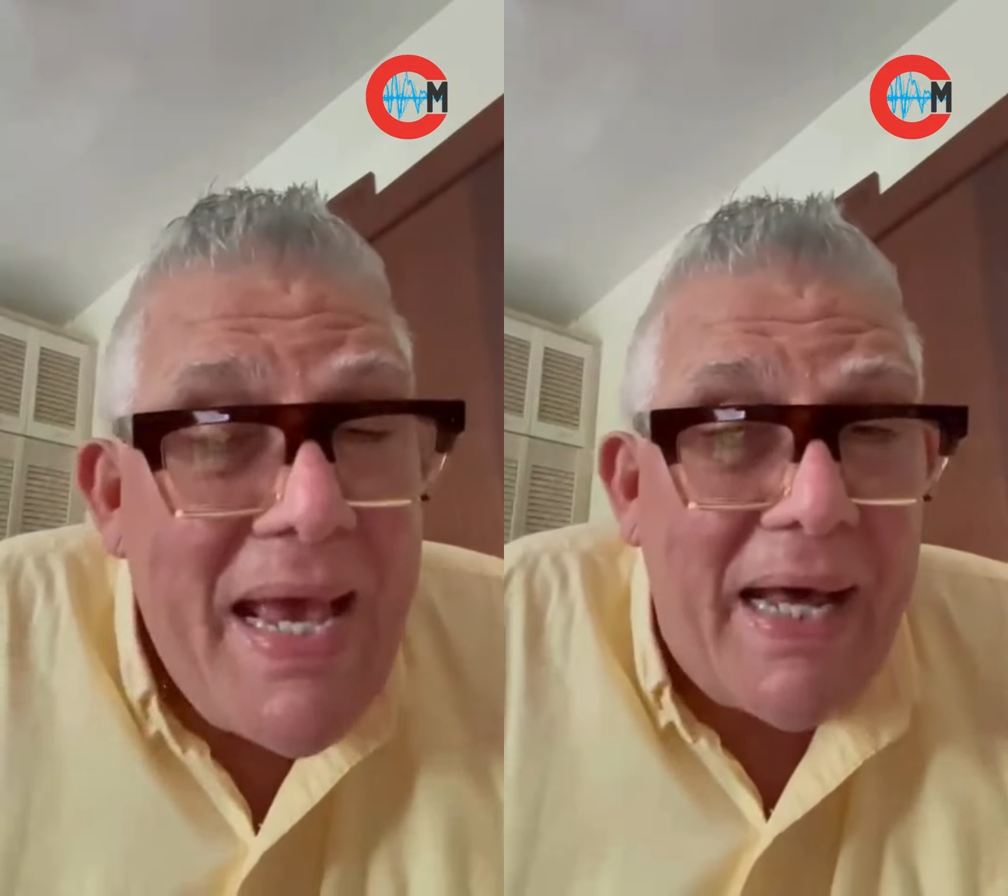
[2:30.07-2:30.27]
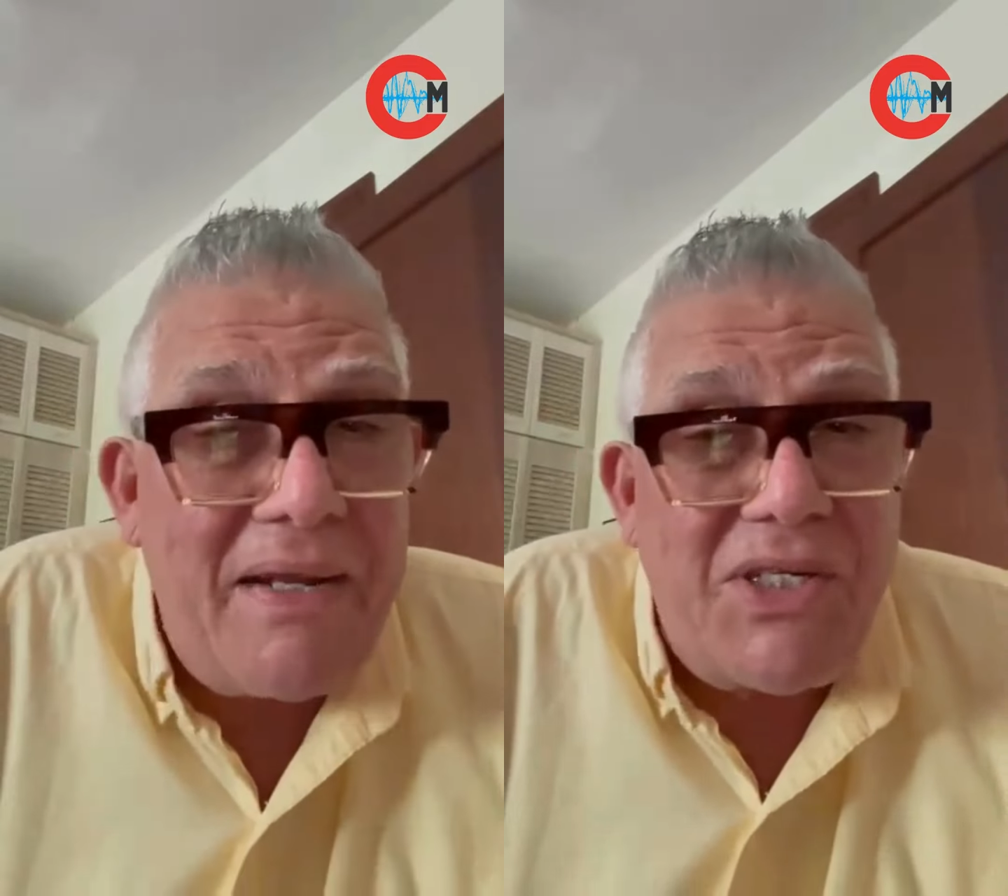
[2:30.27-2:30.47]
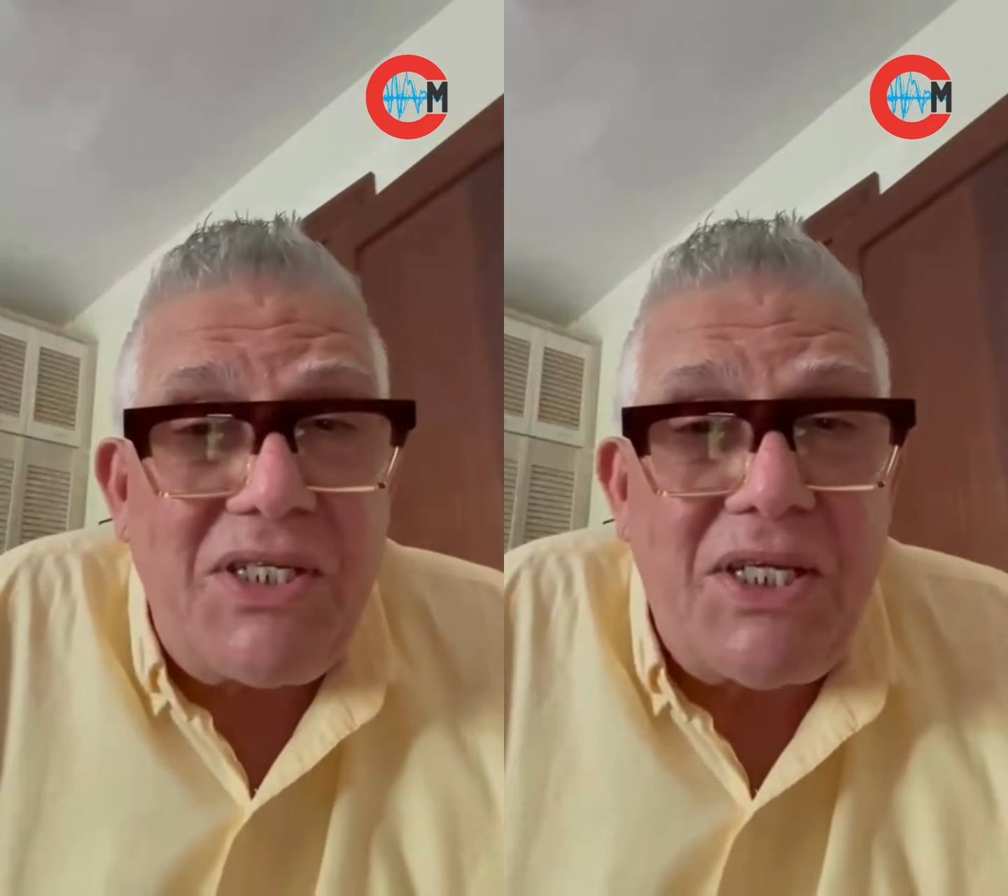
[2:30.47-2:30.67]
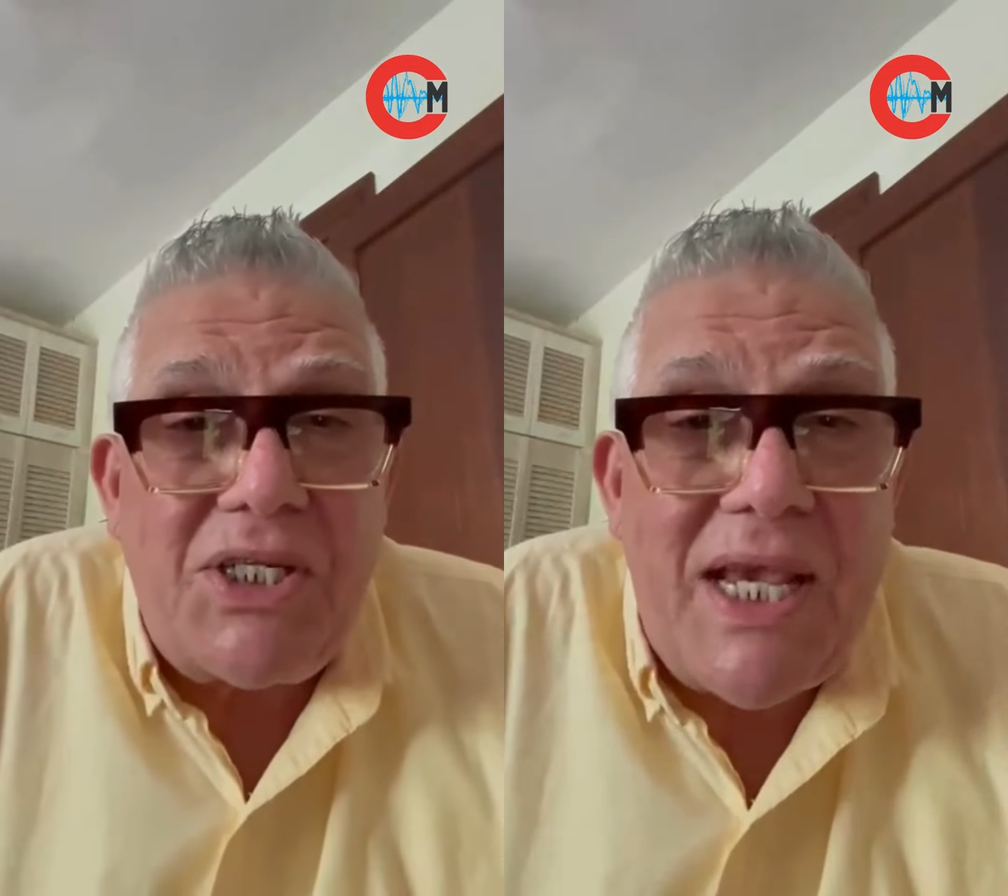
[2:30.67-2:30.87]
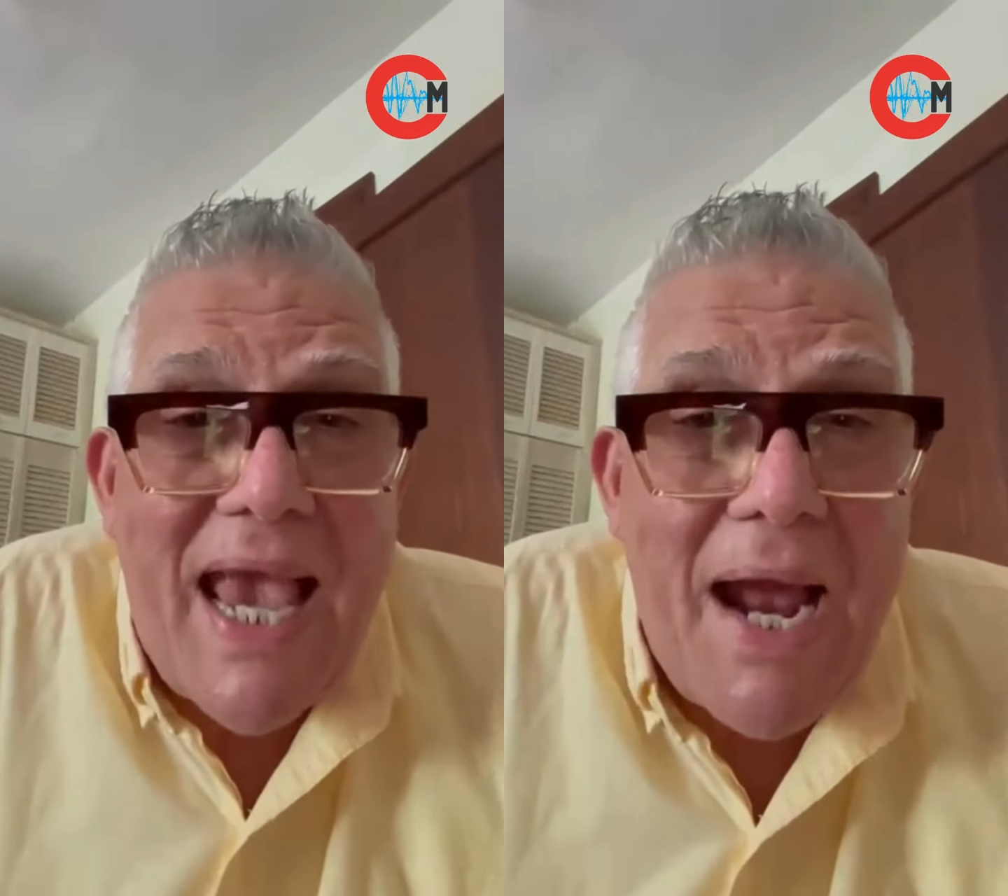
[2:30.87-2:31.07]
And if she says
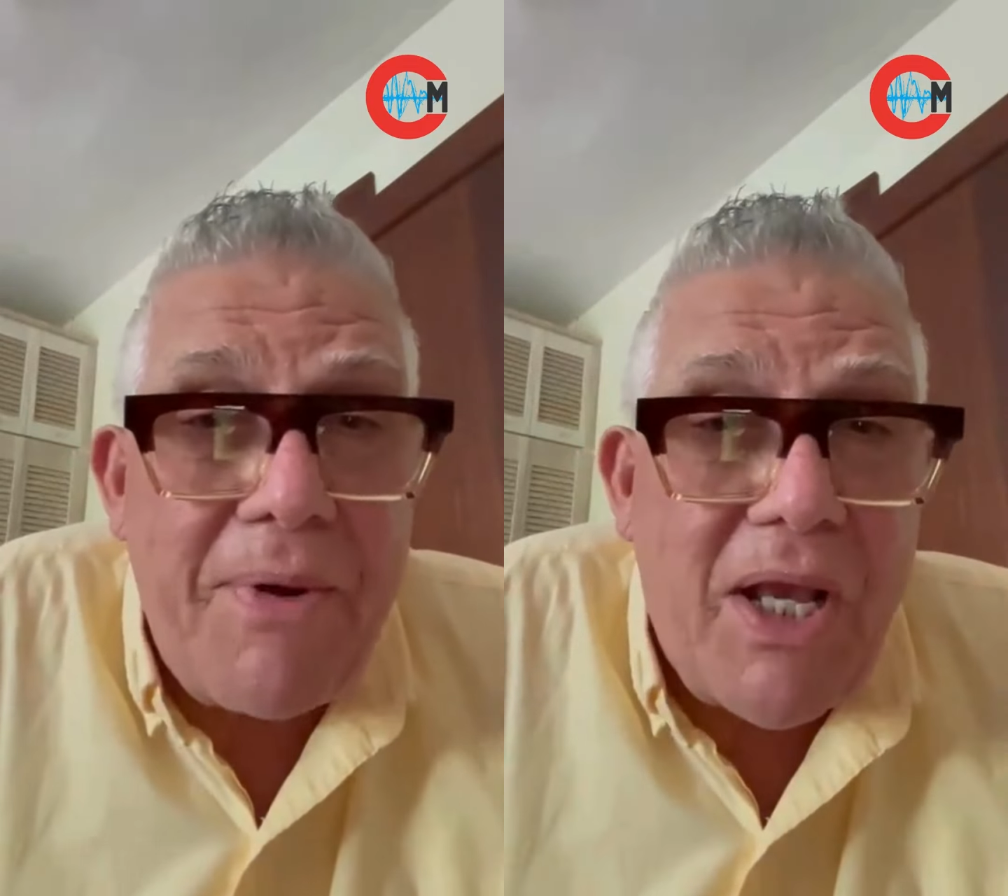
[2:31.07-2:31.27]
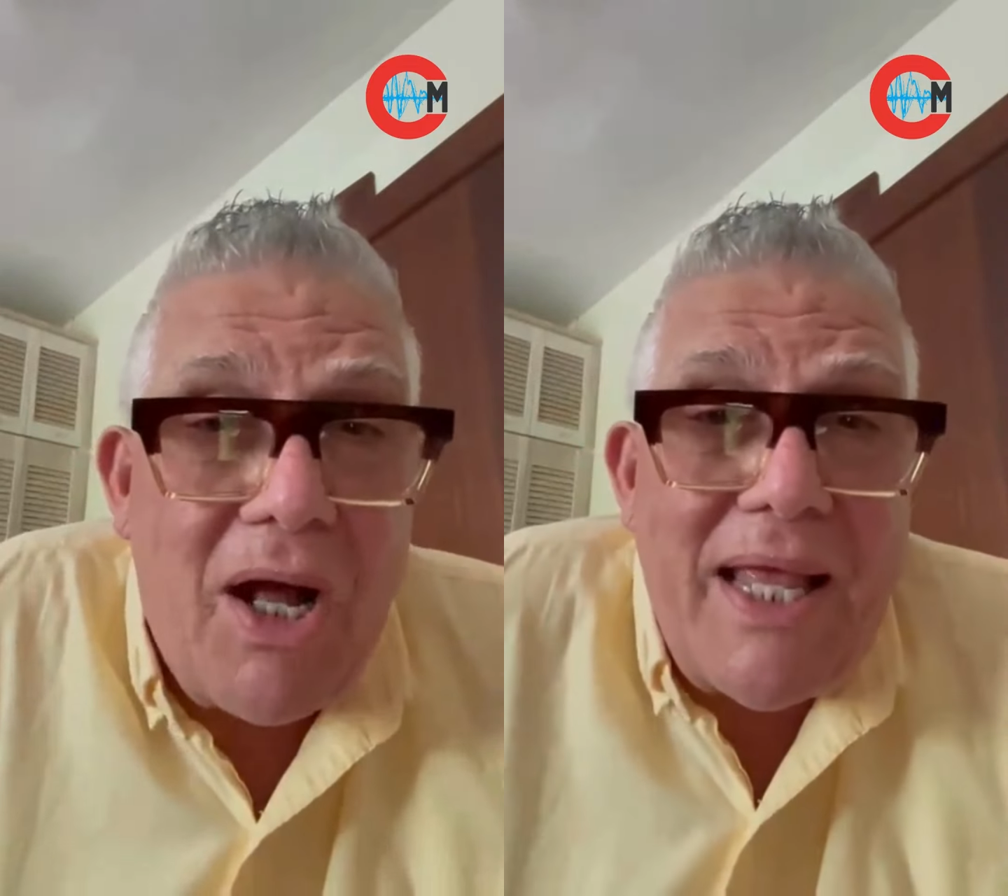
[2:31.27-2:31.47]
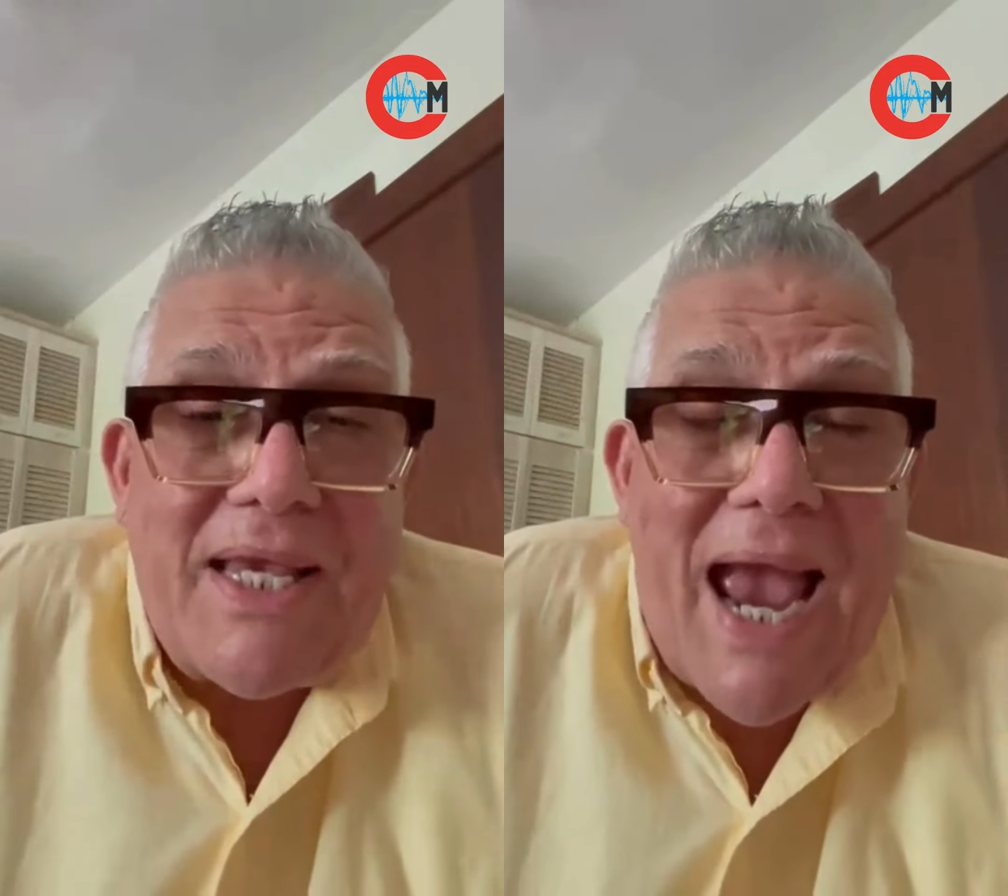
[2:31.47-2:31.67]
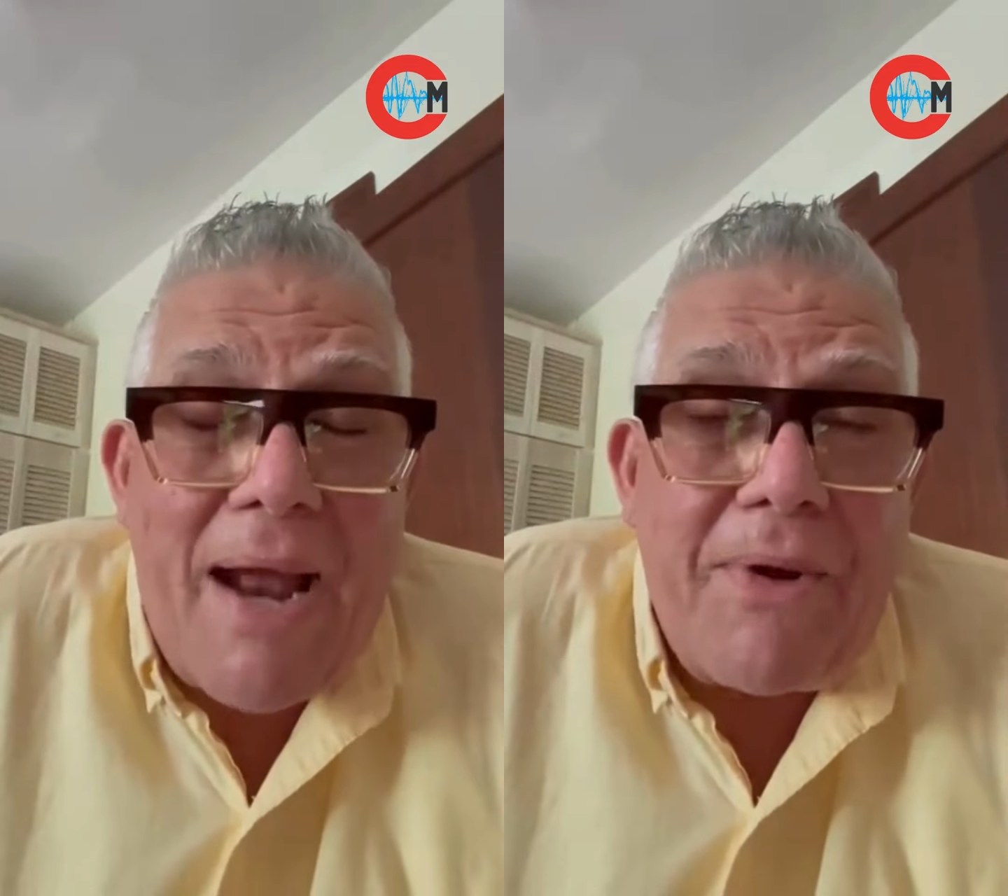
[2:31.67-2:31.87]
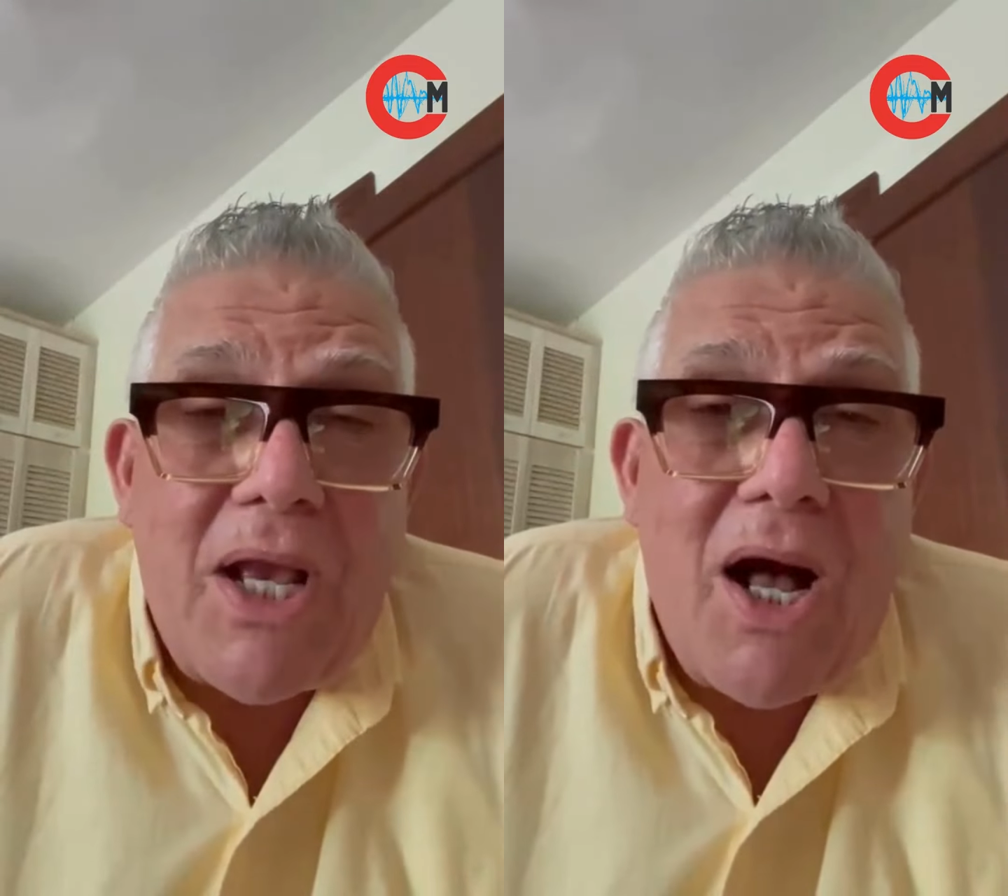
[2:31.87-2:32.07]
she can't recall, you
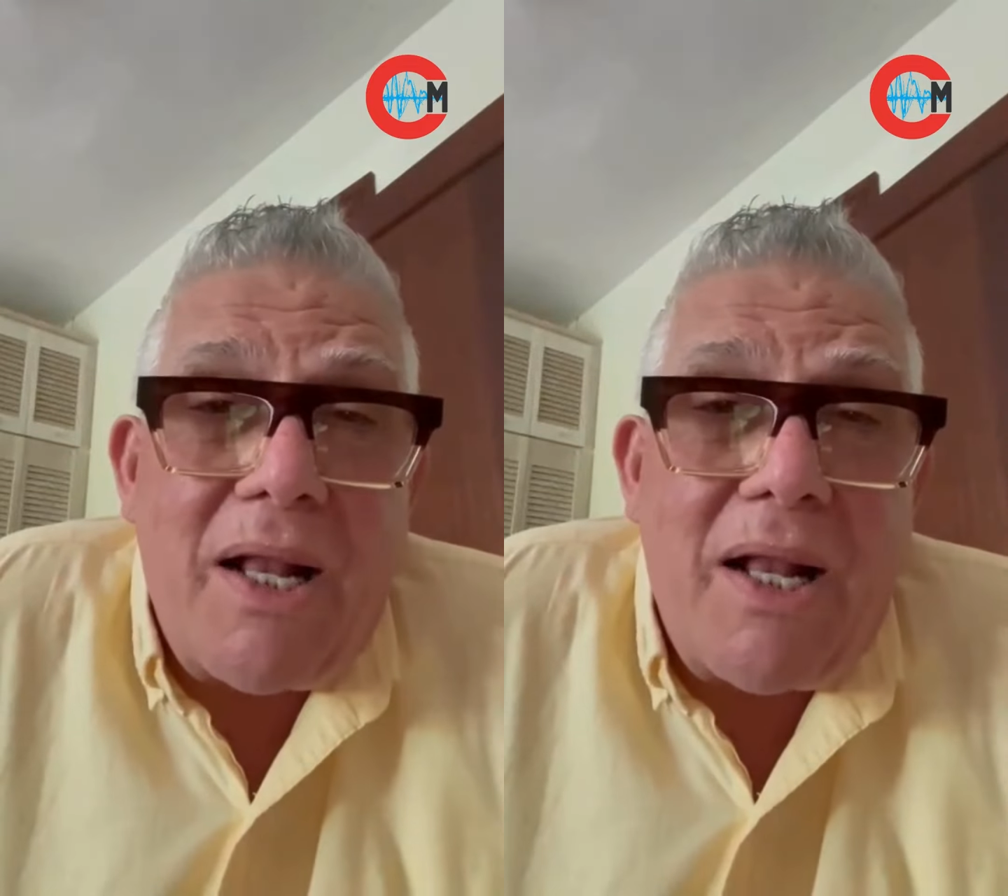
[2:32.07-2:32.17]
can't recall.